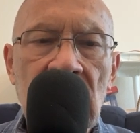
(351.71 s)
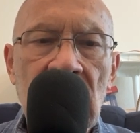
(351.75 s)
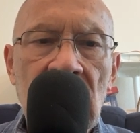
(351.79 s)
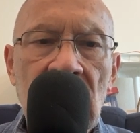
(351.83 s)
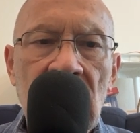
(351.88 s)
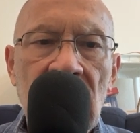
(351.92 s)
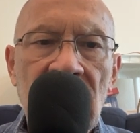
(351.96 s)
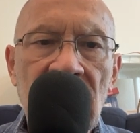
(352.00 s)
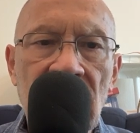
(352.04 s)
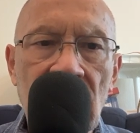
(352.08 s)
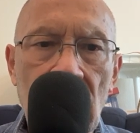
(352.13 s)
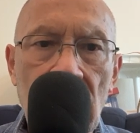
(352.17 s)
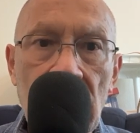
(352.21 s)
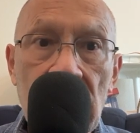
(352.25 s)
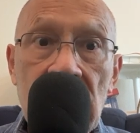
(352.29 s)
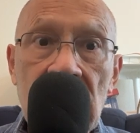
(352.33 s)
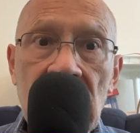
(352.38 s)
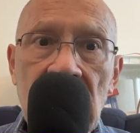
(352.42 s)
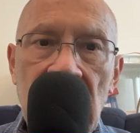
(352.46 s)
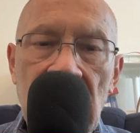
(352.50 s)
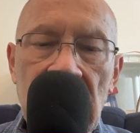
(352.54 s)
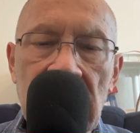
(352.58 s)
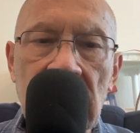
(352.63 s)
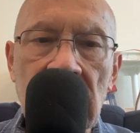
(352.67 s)
Fourth
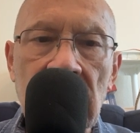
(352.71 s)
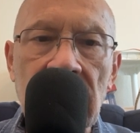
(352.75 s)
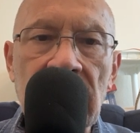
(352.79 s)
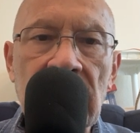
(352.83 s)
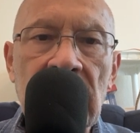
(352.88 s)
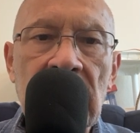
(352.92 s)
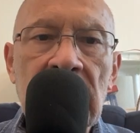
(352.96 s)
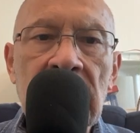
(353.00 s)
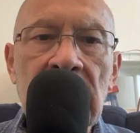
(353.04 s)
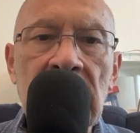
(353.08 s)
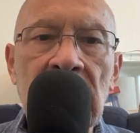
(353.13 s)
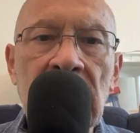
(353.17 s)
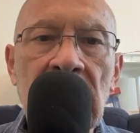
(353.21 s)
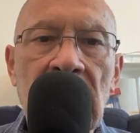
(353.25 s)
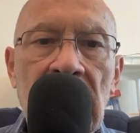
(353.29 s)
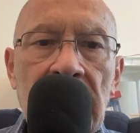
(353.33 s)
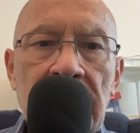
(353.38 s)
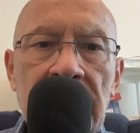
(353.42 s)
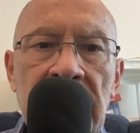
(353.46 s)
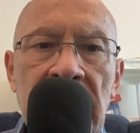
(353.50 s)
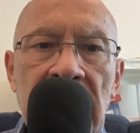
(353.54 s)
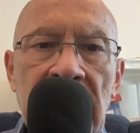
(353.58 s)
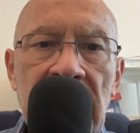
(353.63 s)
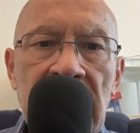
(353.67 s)
title: The
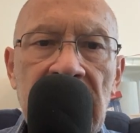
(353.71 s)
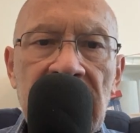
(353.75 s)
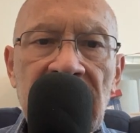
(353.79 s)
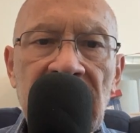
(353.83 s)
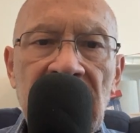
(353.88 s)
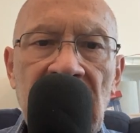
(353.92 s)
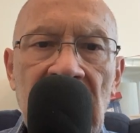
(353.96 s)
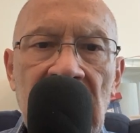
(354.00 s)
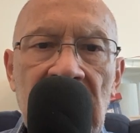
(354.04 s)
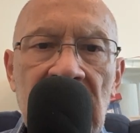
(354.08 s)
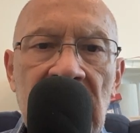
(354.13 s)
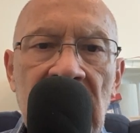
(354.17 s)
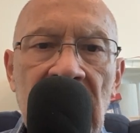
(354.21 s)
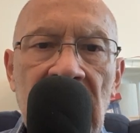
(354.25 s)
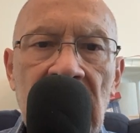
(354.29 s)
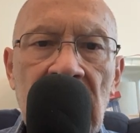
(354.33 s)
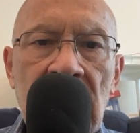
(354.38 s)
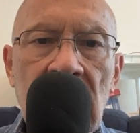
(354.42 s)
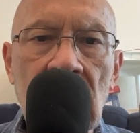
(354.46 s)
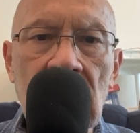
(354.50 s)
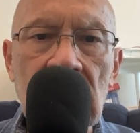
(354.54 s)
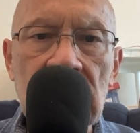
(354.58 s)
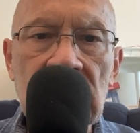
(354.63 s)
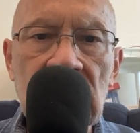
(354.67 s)
Updated Faith and
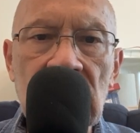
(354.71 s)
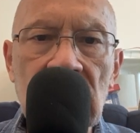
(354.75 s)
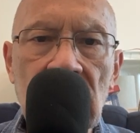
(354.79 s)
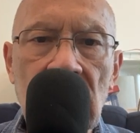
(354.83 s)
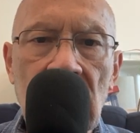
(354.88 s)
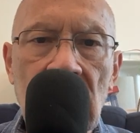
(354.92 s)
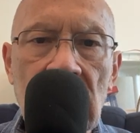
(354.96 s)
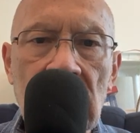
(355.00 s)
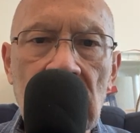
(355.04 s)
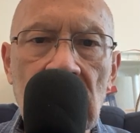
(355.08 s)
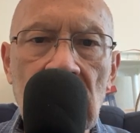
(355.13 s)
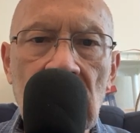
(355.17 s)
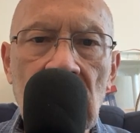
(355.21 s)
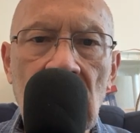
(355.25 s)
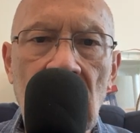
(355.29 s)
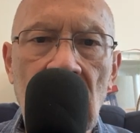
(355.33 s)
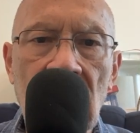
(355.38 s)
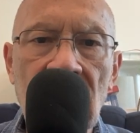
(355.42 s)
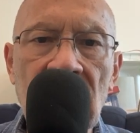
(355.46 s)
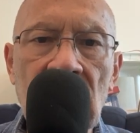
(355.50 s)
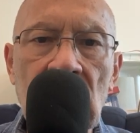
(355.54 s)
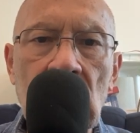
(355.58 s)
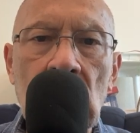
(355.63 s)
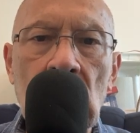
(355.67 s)
Culture Model
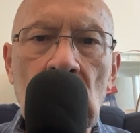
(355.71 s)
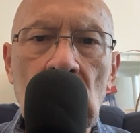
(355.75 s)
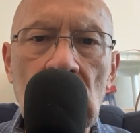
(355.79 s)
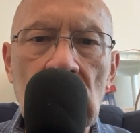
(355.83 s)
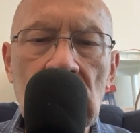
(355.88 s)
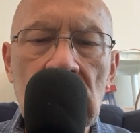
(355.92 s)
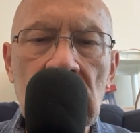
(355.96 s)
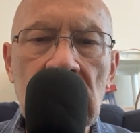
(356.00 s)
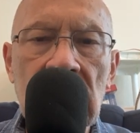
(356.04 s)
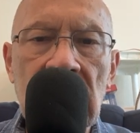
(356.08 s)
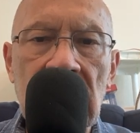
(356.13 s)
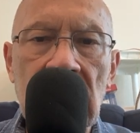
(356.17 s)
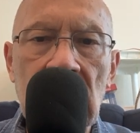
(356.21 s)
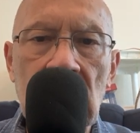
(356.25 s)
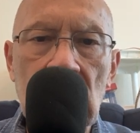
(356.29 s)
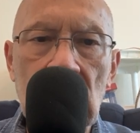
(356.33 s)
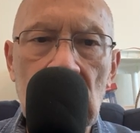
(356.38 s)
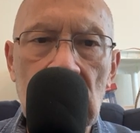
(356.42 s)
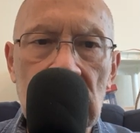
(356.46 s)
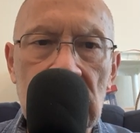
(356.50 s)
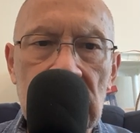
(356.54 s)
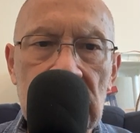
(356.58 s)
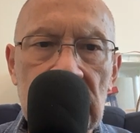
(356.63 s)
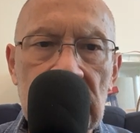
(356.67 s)
of Good and
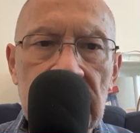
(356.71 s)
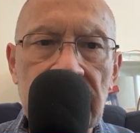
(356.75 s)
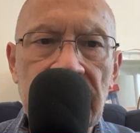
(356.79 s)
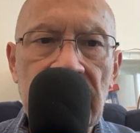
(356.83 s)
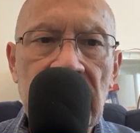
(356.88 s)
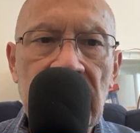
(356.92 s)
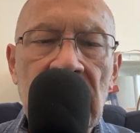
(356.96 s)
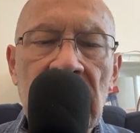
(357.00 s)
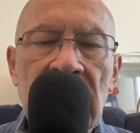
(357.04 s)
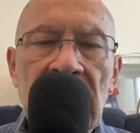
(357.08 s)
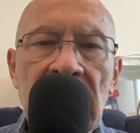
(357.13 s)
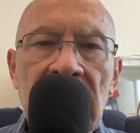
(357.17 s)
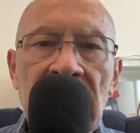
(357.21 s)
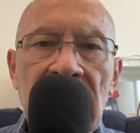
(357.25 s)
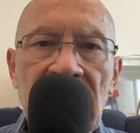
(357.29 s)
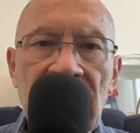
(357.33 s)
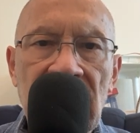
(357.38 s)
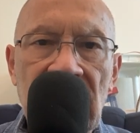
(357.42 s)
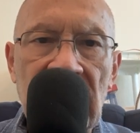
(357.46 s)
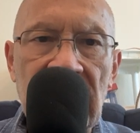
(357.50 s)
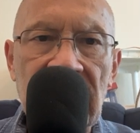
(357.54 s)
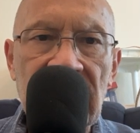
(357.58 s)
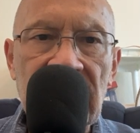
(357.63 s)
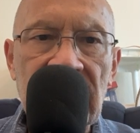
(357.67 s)
Goods.
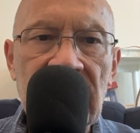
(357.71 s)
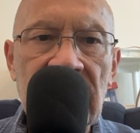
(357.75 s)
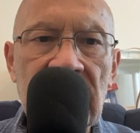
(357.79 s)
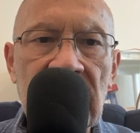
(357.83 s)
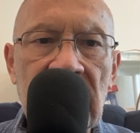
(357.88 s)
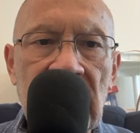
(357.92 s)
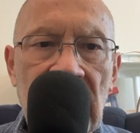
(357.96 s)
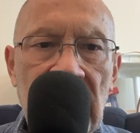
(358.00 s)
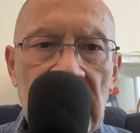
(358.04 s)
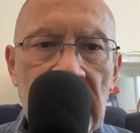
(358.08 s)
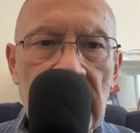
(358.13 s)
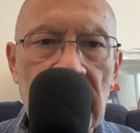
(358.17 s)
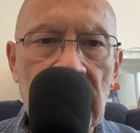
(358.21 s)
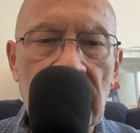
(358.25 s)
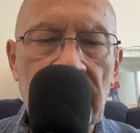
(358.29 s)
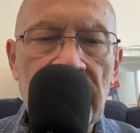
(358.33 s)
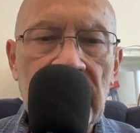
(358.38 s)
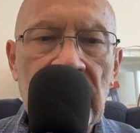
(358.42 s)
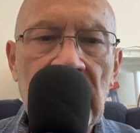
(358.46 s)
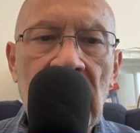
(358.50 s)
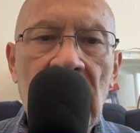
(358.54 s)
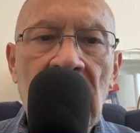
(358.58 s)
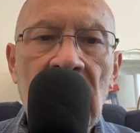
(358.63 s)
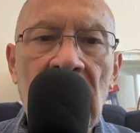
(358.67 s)
Fifth title:
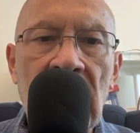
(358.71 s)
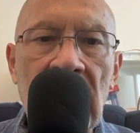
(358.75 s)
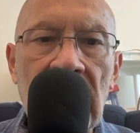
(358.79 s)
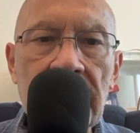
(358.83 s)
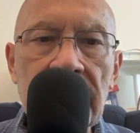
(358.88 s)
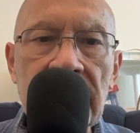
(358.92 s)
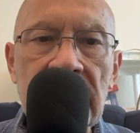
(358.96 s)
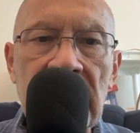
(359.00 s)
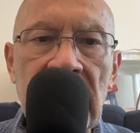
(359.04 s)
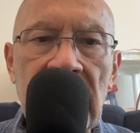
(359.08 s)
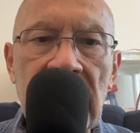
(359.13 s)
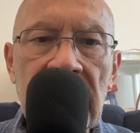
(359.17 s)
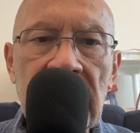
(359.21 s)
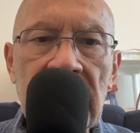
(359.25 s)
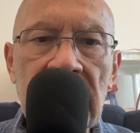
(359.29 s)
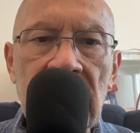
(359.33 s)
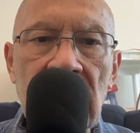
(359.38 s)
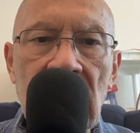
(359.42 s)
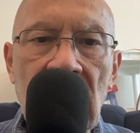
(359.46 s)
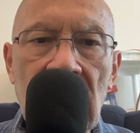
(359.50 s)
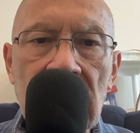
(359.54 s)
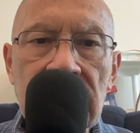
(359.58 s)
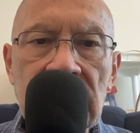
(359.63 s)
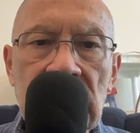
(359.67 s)
Updating the
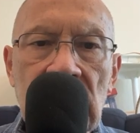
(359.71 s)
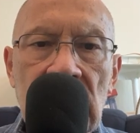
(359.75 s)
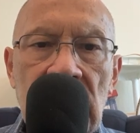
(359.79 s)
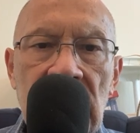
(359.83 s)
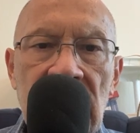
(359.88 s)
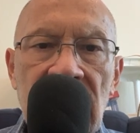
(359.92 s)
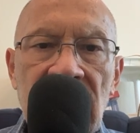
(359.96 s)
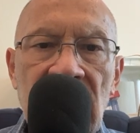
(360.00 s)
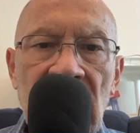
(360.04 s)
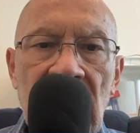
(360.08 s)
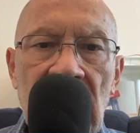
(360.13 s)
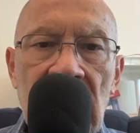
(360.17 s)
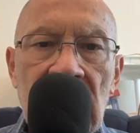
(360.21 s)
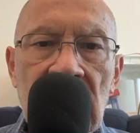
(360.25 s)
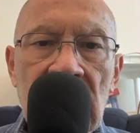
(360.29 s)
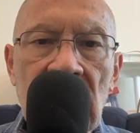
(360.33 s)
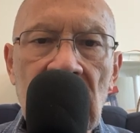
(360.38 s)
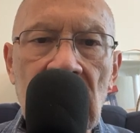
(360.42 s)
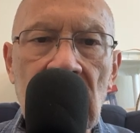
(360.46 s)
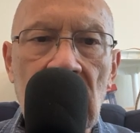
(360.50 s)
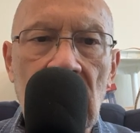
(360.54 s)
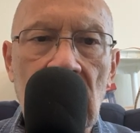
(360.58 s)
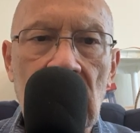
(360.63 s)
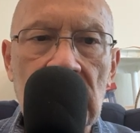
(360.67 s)
Obsolete Faith and
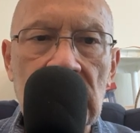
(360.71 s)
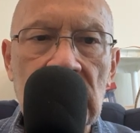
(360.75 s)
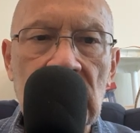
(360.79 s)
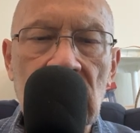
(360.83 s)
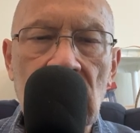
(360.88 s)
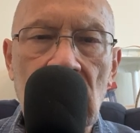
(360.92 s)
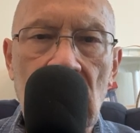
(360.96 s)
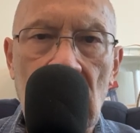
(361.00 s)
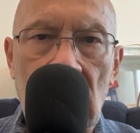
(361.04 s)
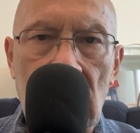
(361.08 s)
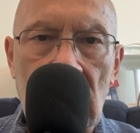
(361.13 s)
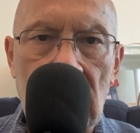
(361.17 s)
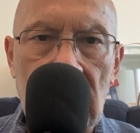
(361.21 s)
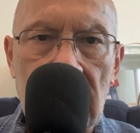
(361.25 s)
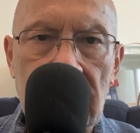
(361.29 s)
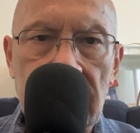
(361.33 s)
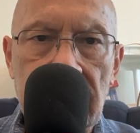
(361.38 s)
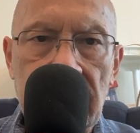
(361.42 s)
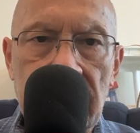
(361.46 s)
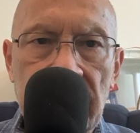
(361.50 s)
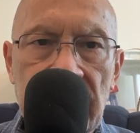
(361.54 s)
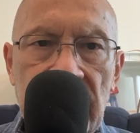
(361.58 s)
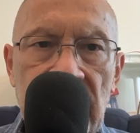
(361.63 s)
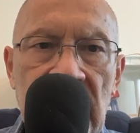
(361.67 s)
Culture Model.
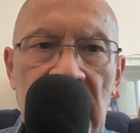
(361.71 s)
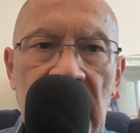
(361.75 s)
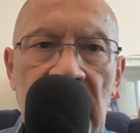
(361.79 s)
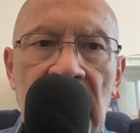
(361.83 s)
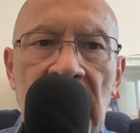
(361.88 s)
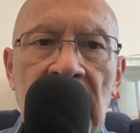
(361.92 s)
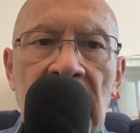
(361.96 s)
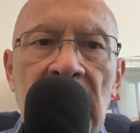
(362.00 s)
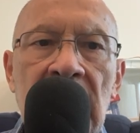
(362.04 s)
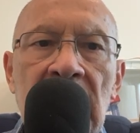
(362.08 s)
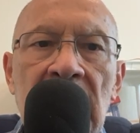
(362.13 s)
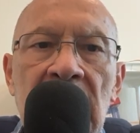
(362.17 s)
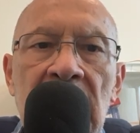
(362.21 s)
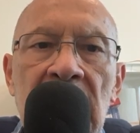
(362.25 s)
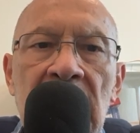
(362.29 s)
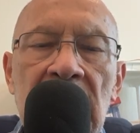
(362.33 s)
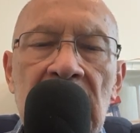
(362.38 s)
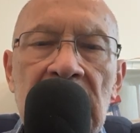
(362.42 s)
The